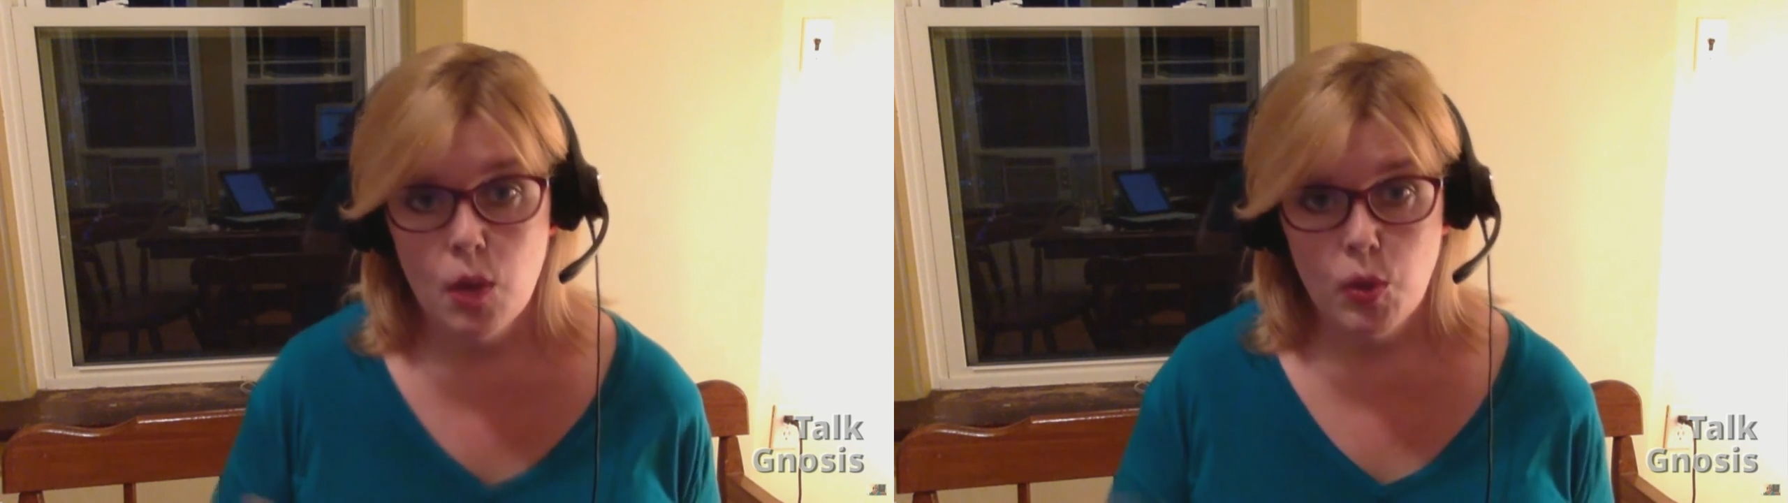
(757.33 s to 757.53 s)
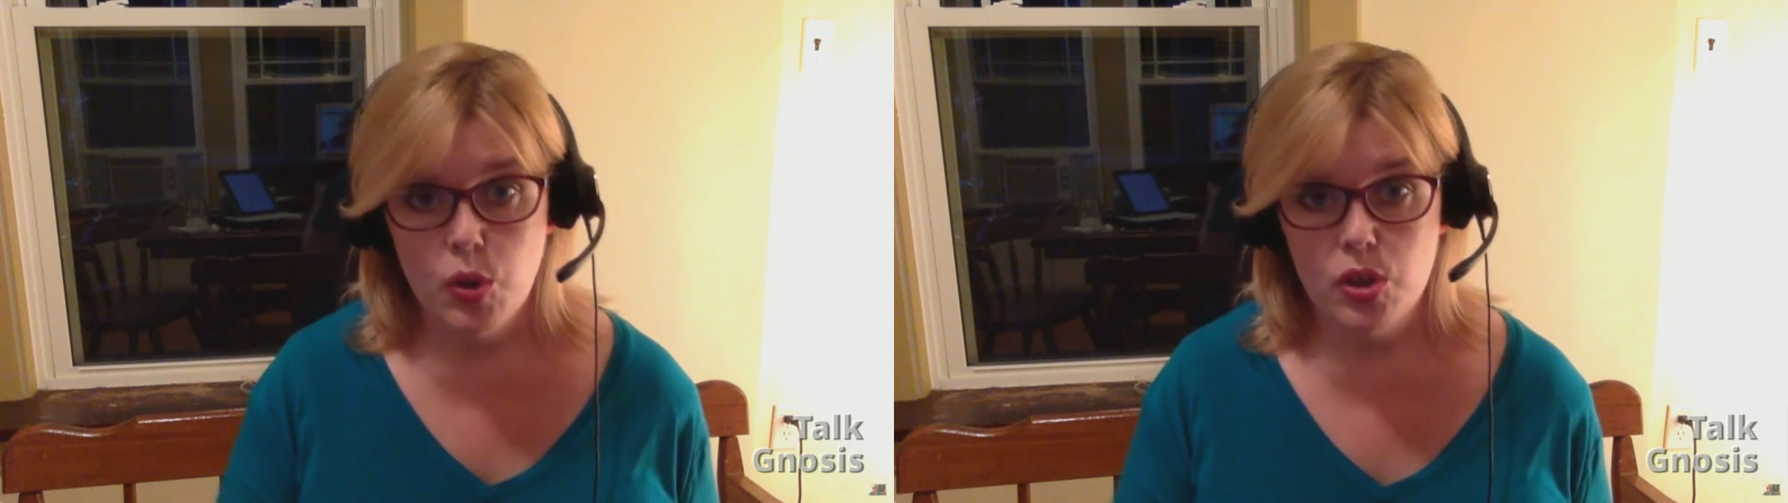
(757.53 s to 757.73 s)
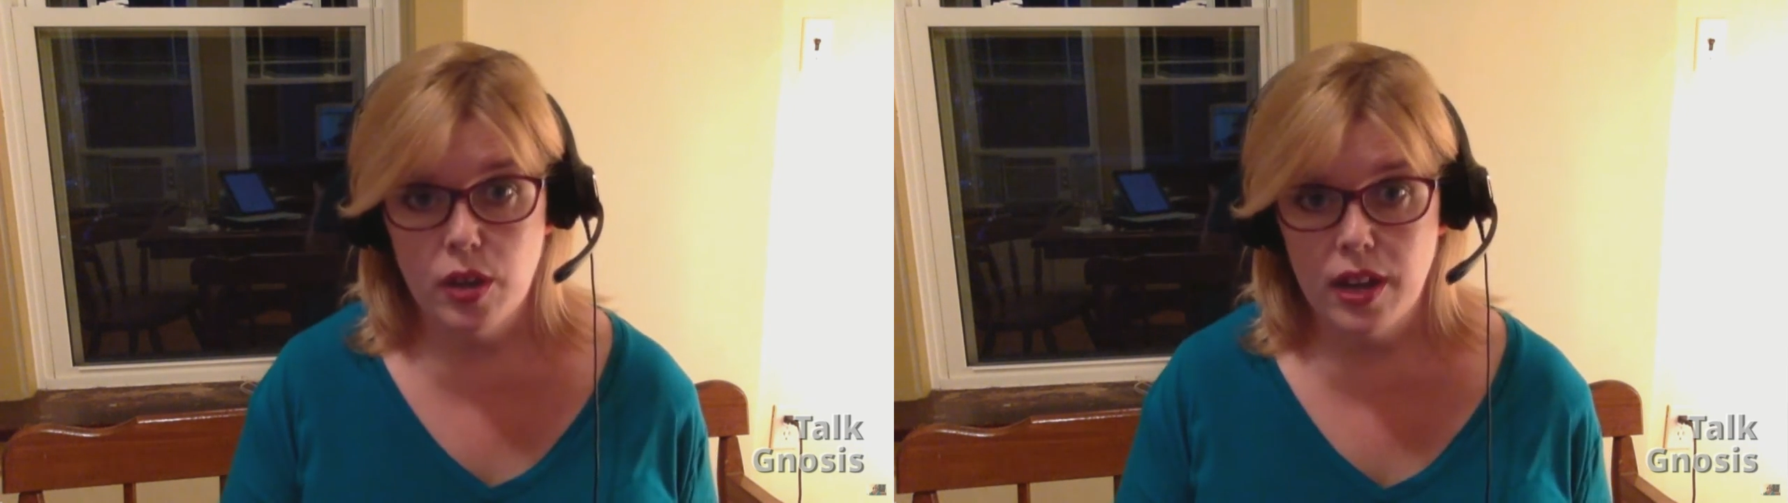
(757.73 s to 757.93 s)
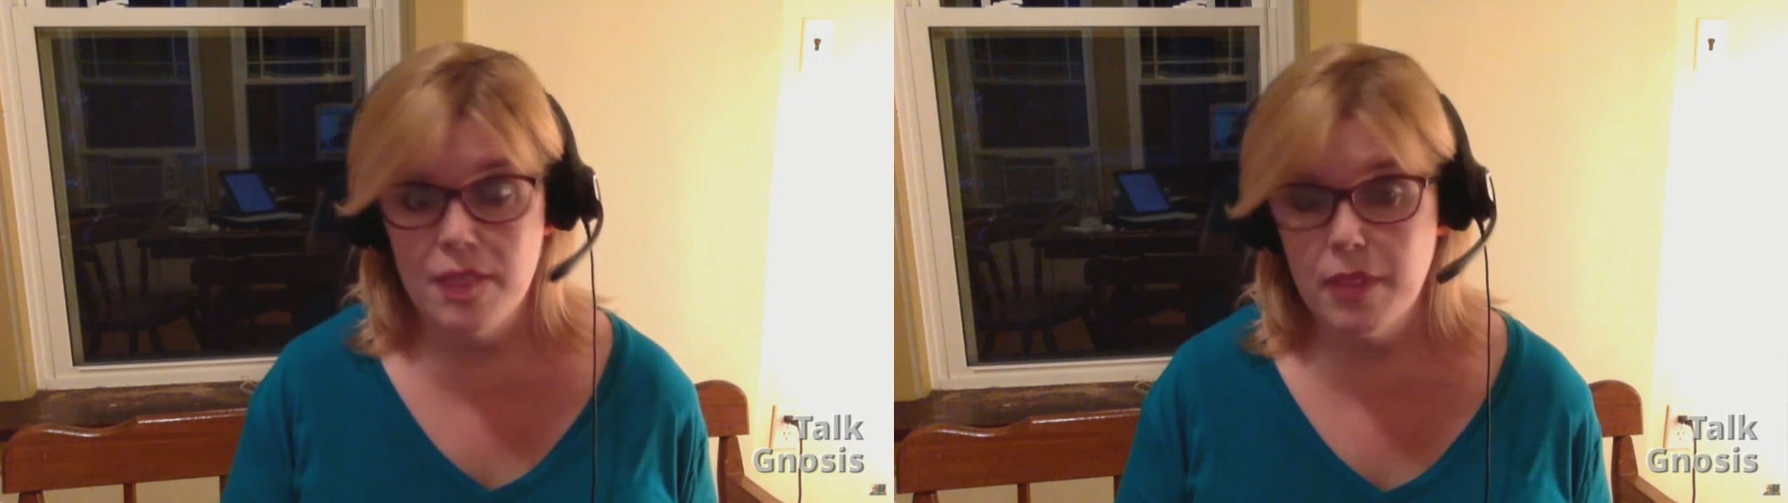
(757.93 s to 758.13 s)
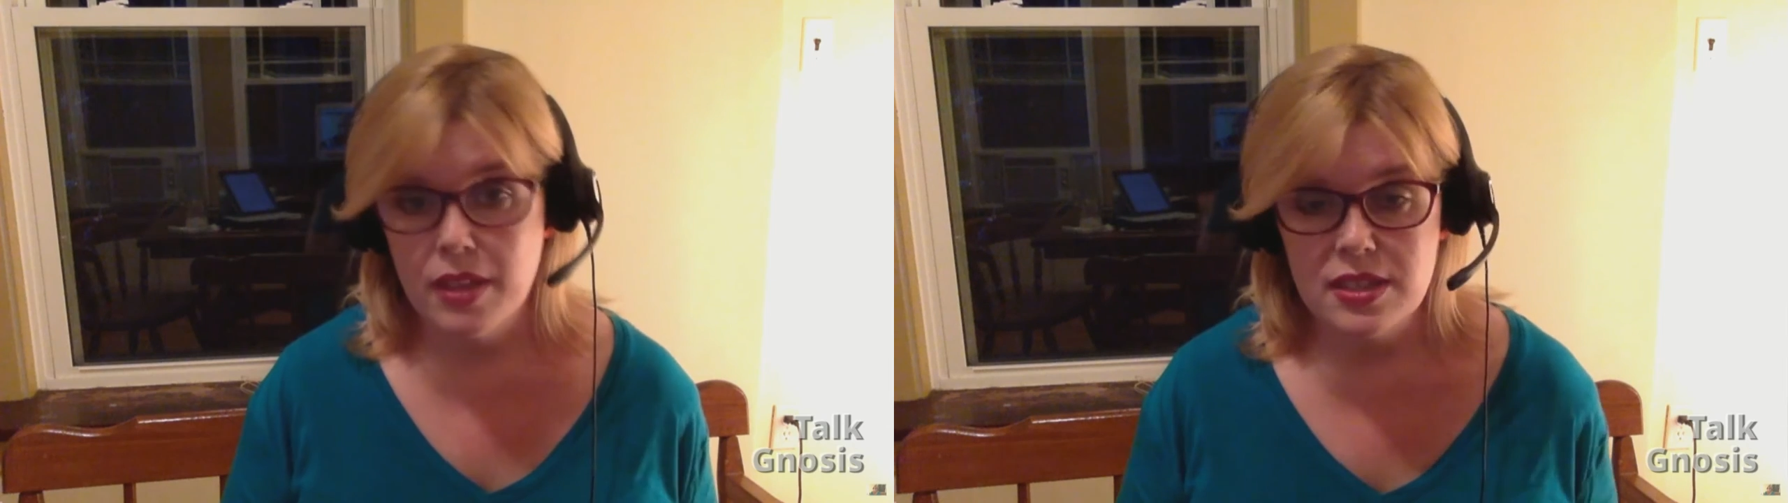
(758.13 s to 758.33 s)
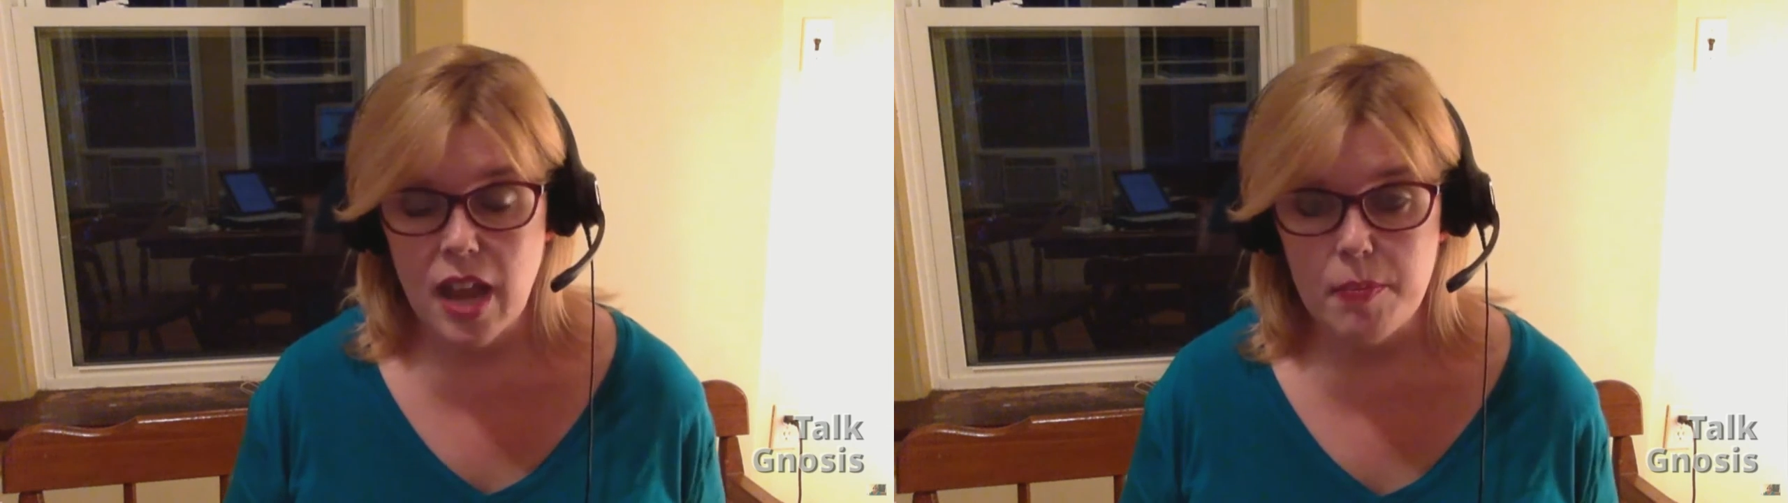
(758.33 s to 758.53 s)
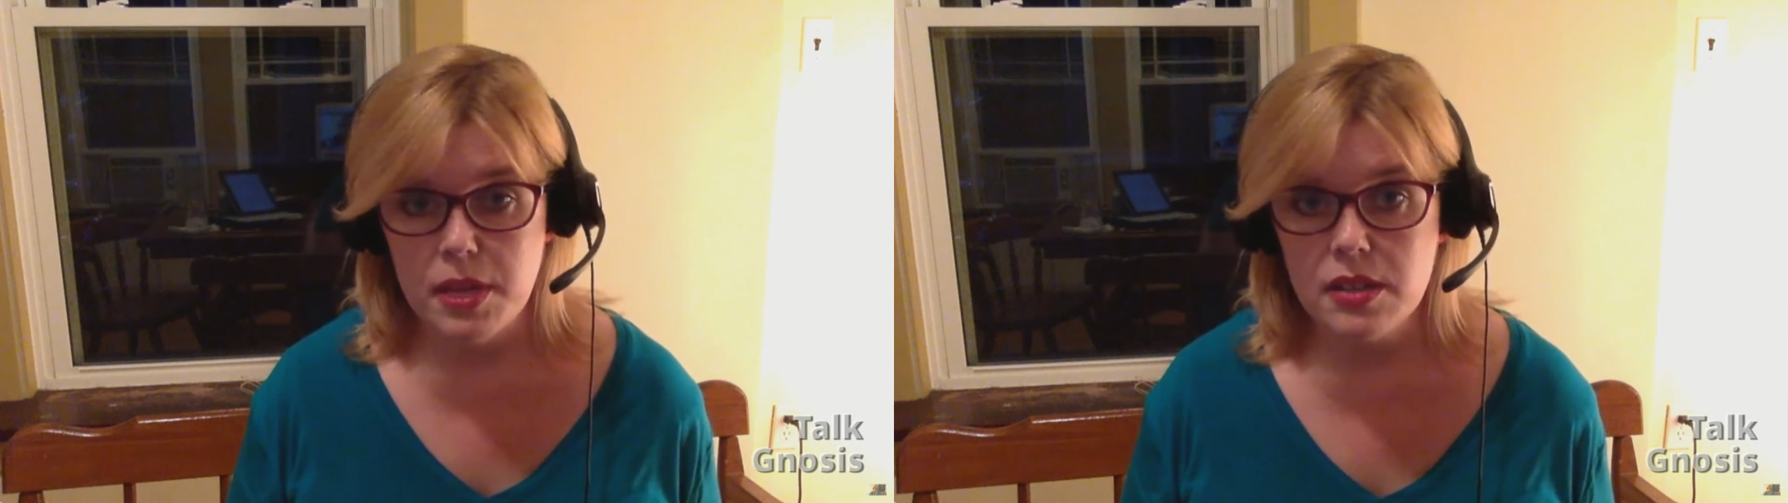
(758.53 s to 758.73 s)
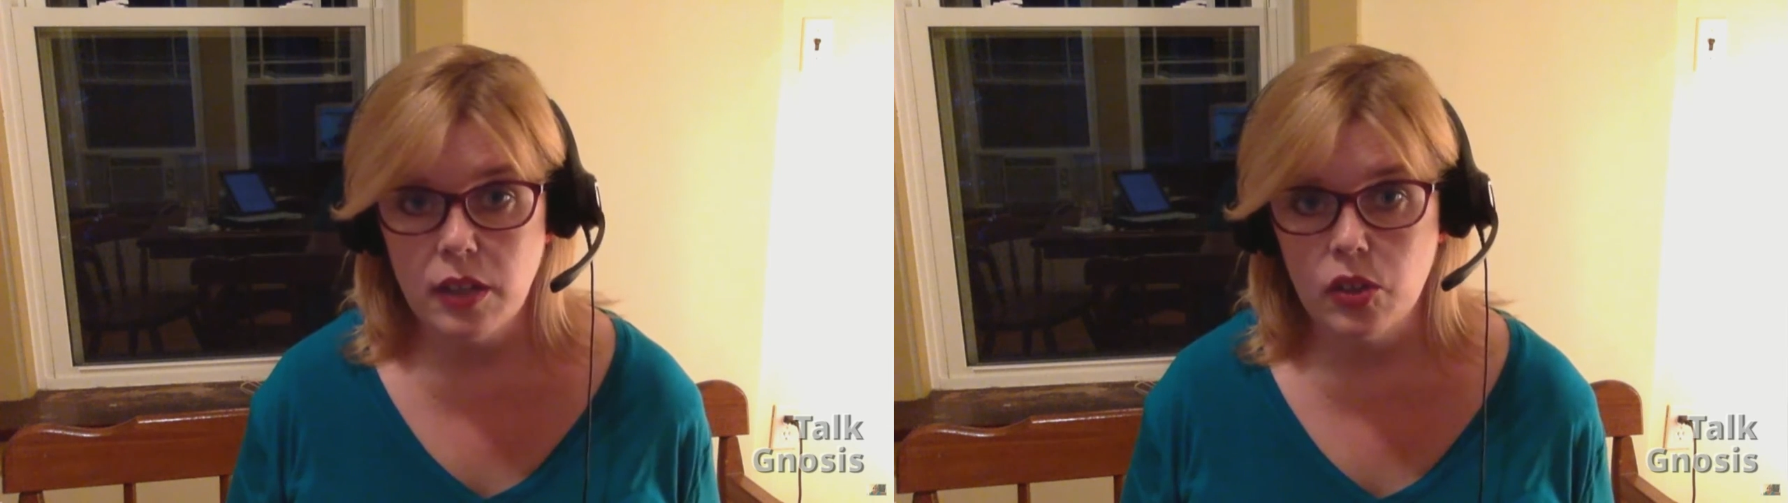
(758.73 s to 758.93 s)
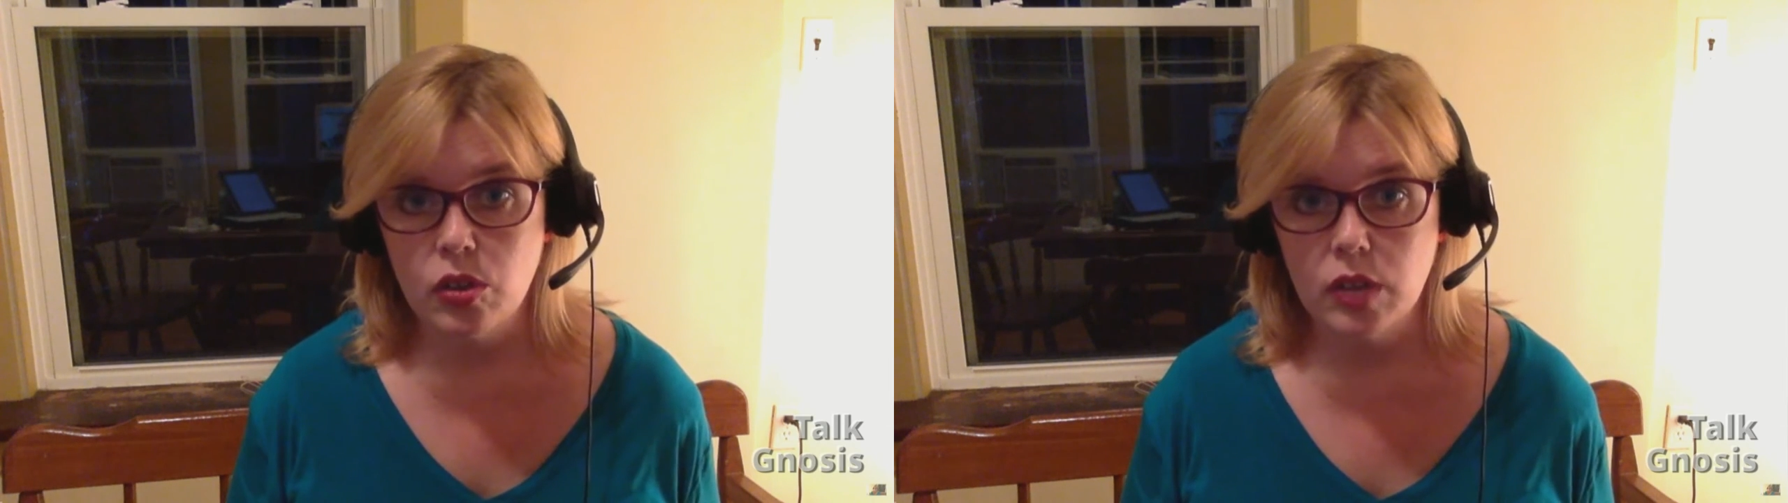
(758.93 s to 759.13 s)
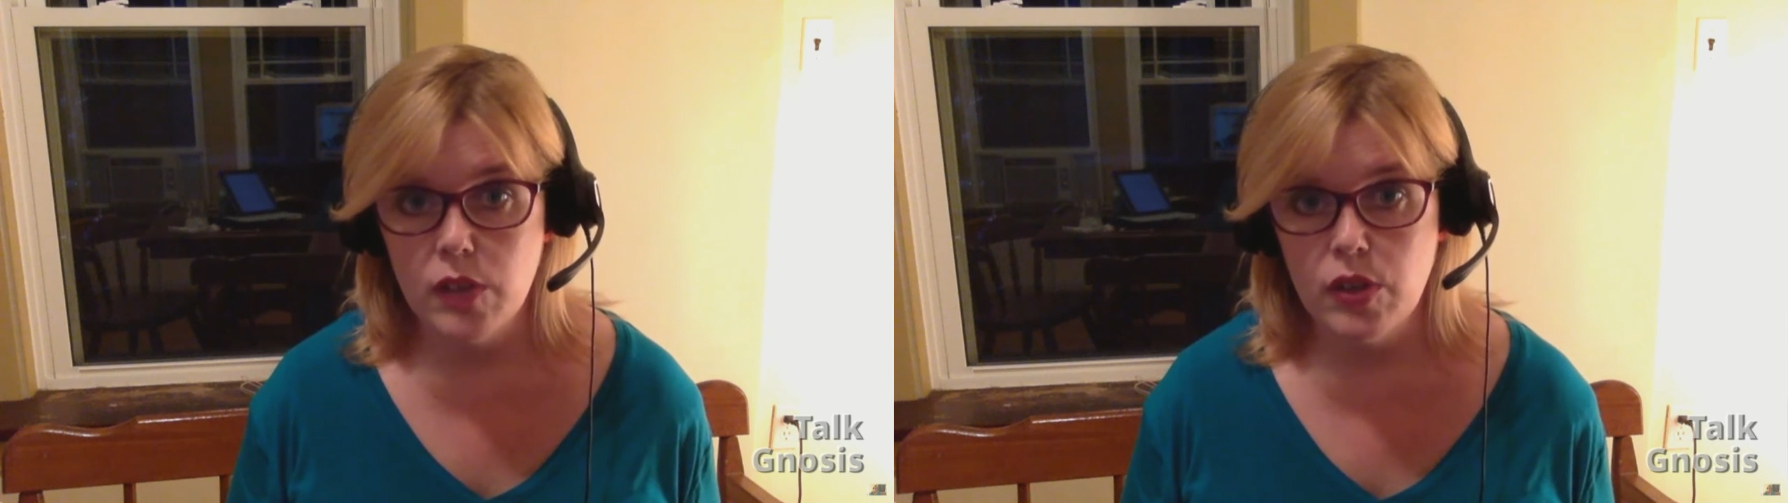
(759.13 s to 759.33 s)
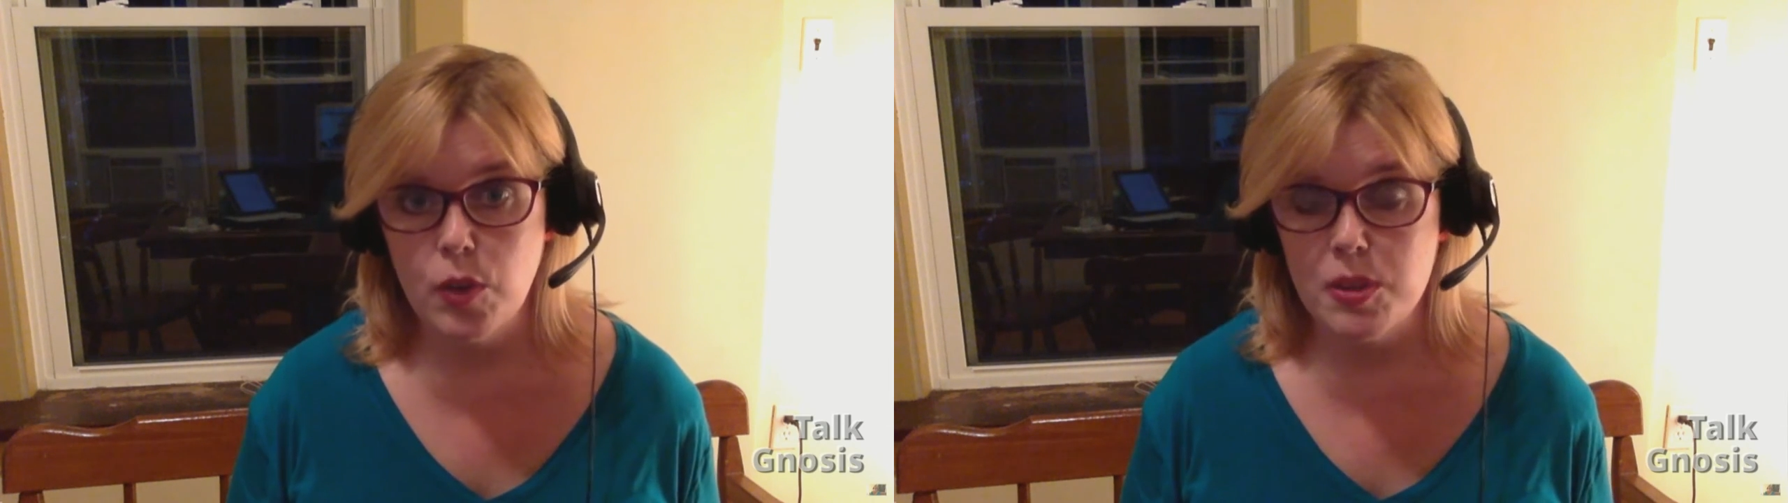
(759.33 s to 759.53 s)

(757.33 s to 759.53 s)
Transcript: When you're talking about, it's not being done in your living room.